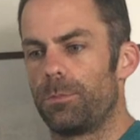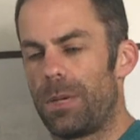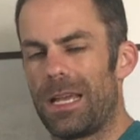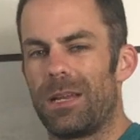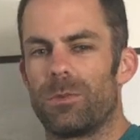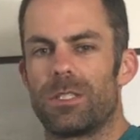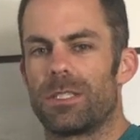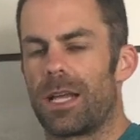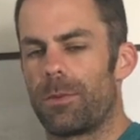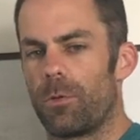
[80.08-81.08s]
pain, which is
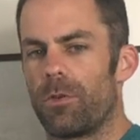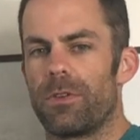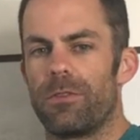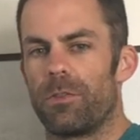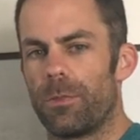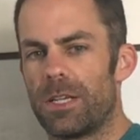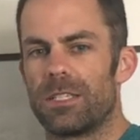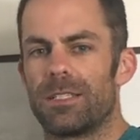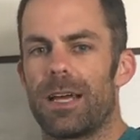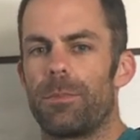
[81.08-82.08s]
kind of more of an
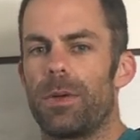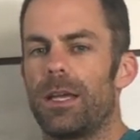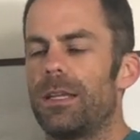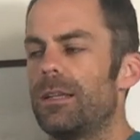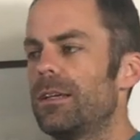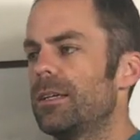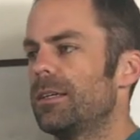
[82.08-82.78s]
inflammation type pain?